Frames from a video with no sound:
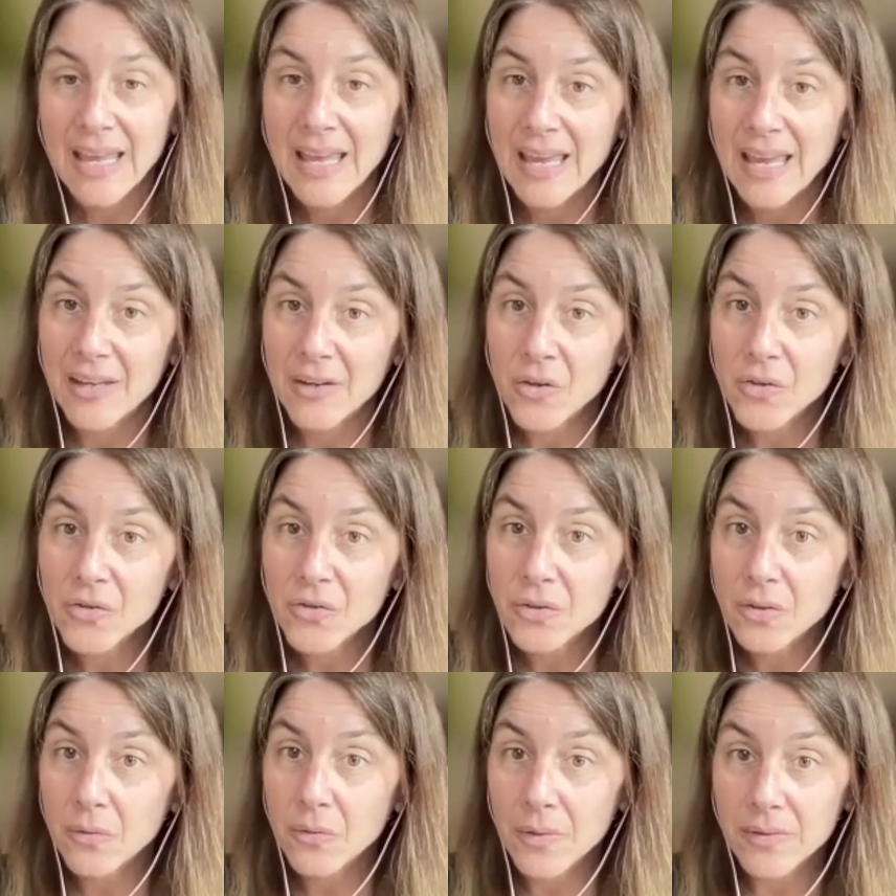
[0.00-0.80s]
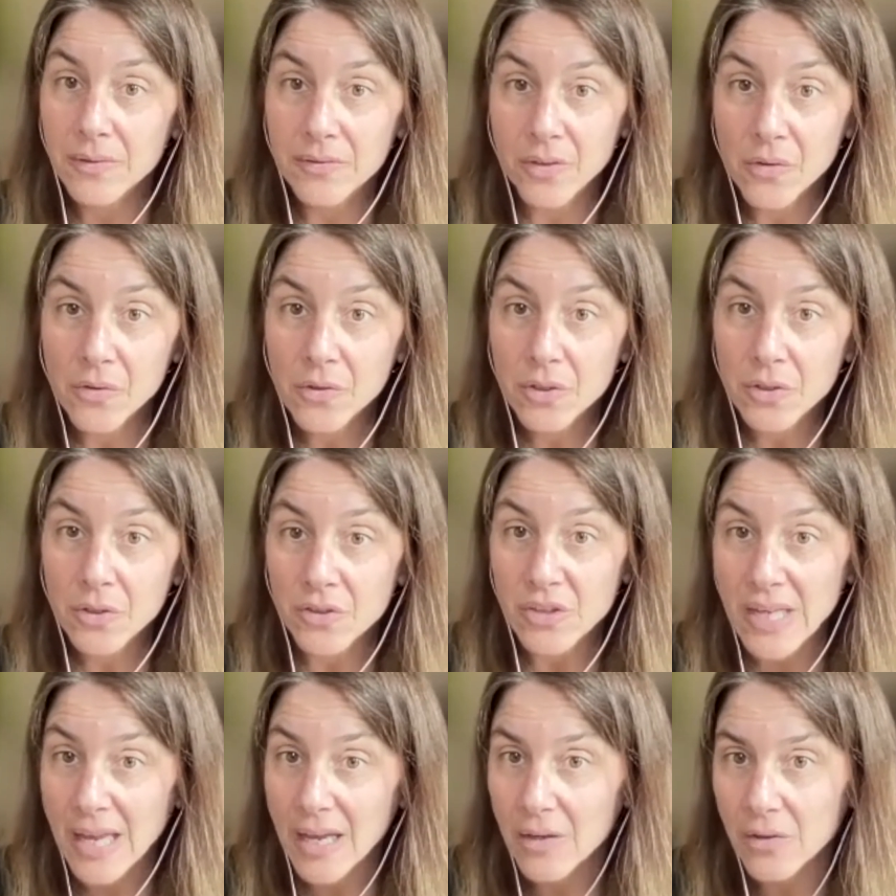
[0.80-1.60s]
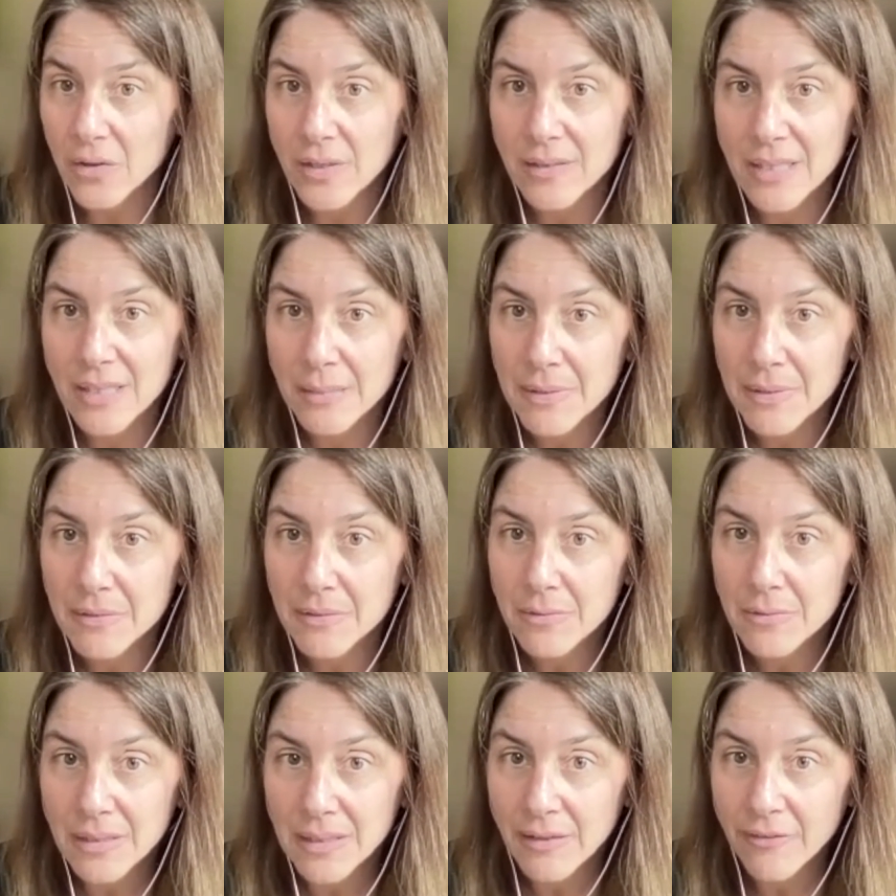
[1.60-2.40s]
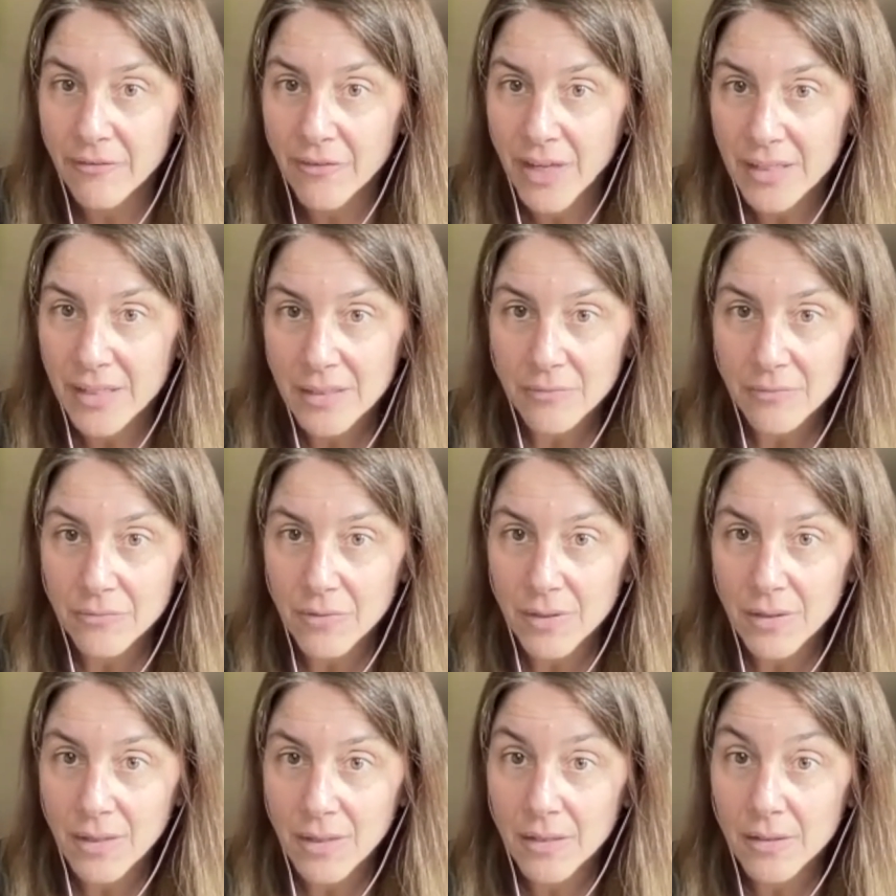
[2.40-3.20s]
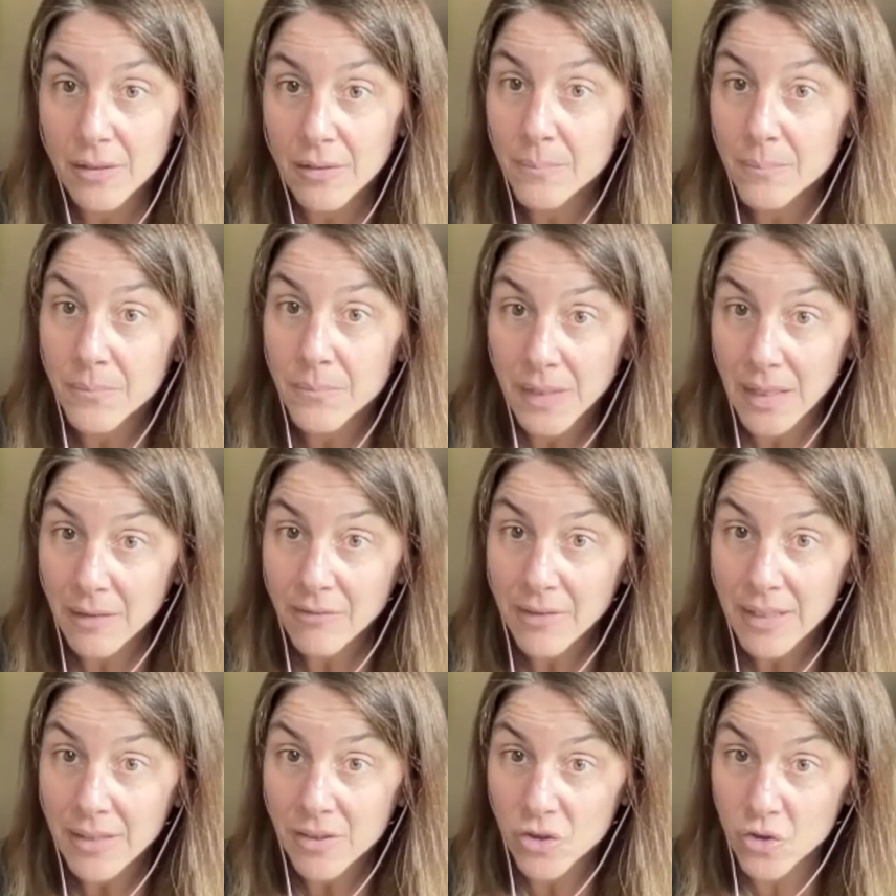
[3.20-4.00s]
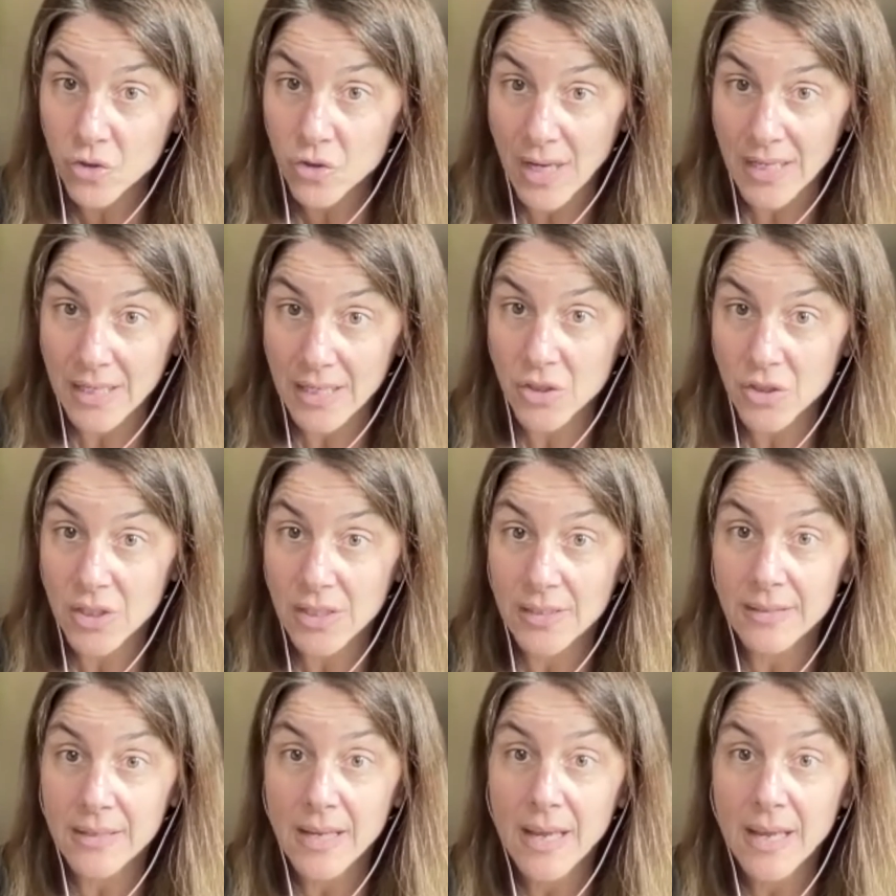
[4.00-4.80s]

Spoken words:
And also with donors, how can they be really effective with their giving strategies?